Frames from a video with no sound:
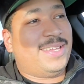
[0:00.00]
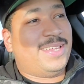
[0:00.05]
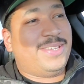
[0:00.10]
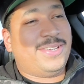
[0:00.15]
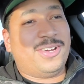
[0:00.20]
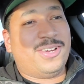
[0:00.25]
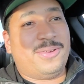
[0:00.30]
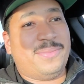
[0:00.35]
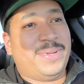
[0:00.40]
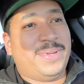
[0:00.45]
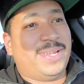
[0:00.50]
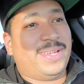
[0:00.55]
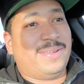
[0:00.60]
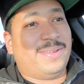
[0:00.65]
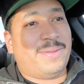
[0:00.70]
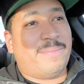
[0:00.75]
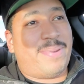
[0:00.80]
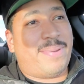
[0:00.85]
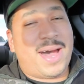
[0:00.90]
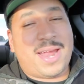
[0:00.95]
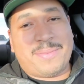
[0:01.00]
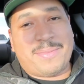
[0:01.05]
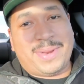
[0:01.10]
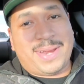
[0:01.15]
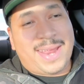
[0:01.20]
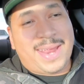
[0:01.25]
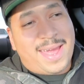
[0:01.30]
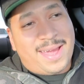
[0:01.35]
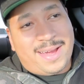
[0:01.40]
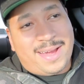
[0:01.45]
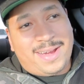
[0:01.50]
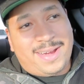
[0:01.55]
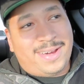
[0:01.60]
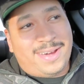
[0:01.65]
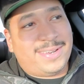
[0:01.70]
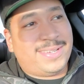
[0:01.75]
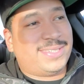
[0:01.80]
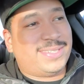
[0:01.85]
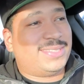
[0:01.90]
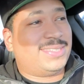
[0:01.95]
you're going to be bottoming
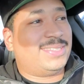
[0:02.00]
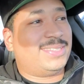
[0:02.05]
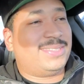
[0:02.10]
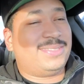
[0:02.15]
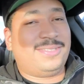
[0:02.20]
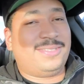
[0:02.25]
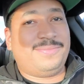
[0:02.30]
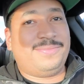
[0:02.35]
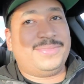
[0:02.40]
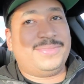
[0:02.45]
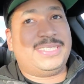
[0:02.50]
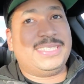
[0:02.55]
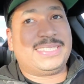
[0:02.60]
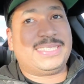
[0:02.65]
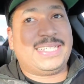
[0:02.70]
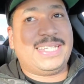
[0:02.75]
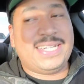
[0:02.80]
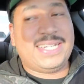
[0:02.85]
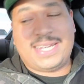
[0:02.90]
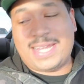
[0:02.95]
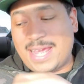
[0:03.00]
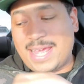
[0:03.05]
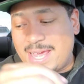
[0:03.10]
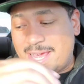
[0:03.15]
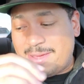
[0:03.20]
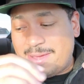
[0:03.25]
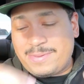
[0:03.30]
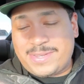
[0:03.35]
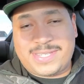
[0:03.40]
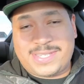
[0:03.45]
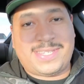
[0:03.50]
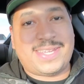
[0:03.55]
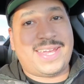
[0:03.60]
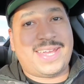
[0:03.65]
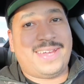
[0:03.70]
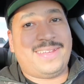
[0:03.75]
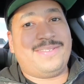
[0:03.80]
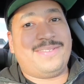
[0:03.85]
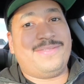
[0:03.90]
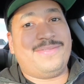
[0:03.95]
out. And just get a
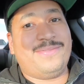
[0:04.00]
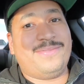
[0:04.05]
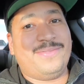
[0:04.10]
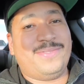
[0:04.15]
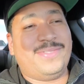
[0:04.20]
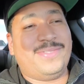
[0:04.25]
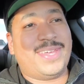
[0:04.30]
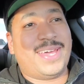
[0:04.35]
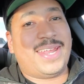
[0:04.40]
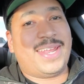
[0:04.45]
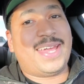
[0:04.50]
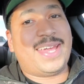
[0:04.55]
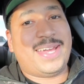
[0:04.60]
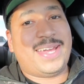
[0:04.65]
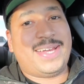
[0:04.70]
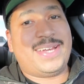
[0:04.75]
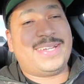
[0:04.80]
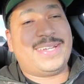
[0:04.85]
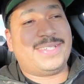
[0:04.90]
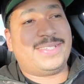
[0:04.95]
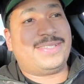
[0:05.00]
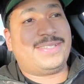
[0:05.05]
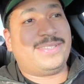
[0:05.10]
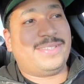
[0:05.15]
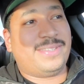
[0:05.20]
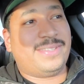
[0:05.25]
set that has